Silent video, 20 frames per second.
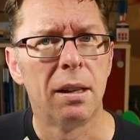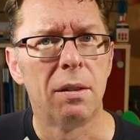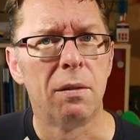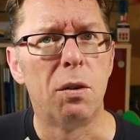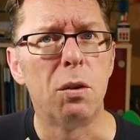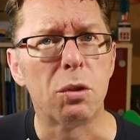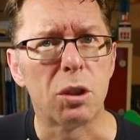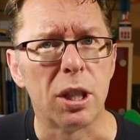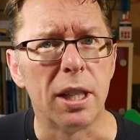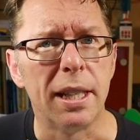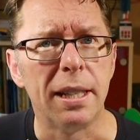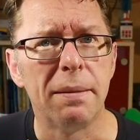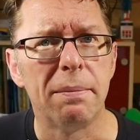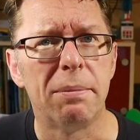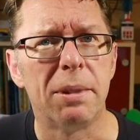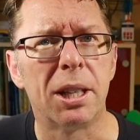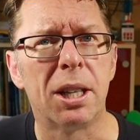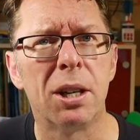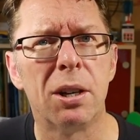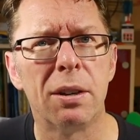Fortunately,
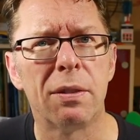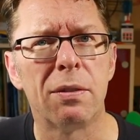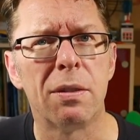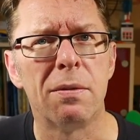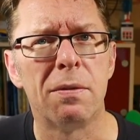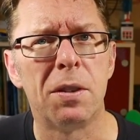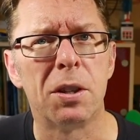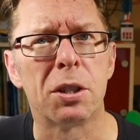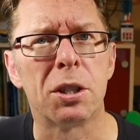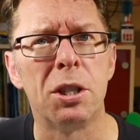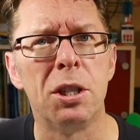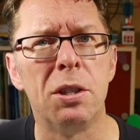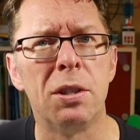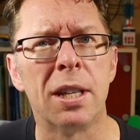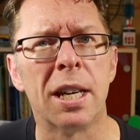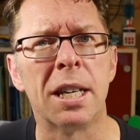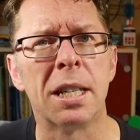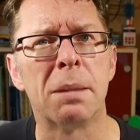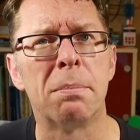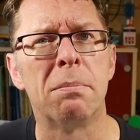the guy from Fox
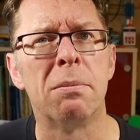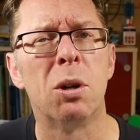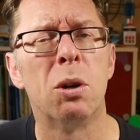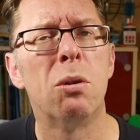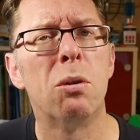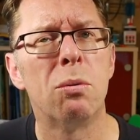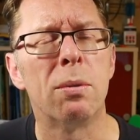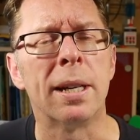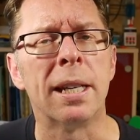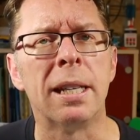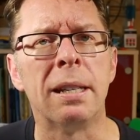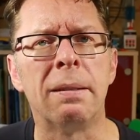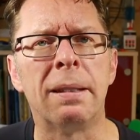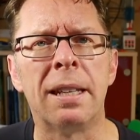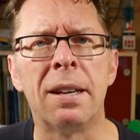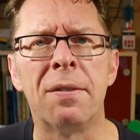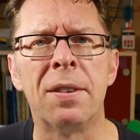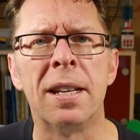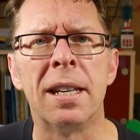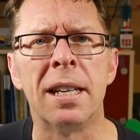News has already
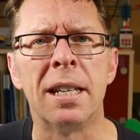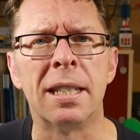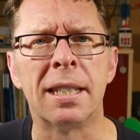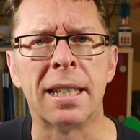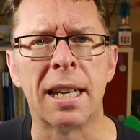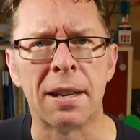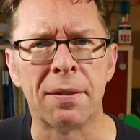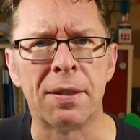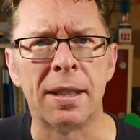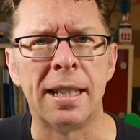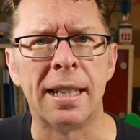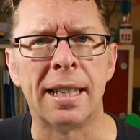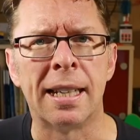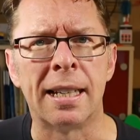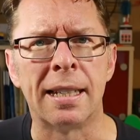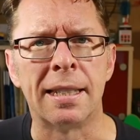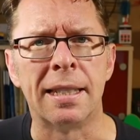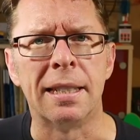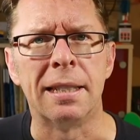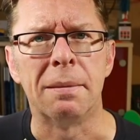given it his careful
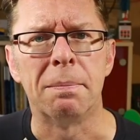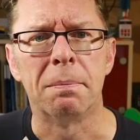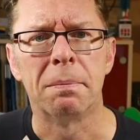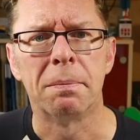analysis.